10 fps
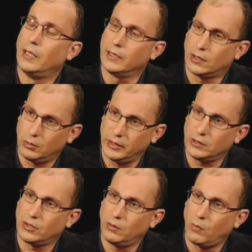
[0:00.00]
and come
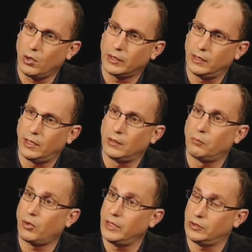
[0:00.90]
into the market at a
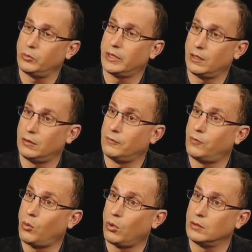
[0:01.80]
price we can
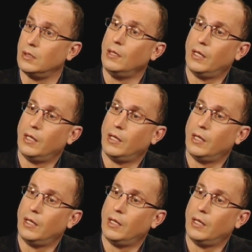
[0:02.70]
afford,